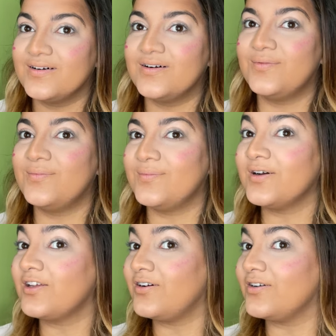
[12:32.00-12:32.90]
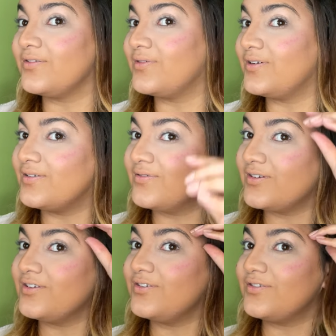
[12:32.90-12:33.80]
Oh my God, what have
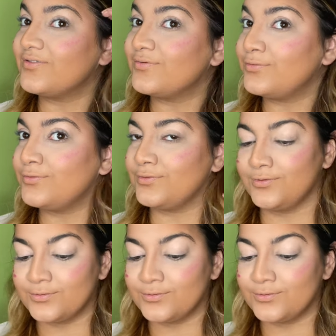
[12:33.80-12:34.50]
I done?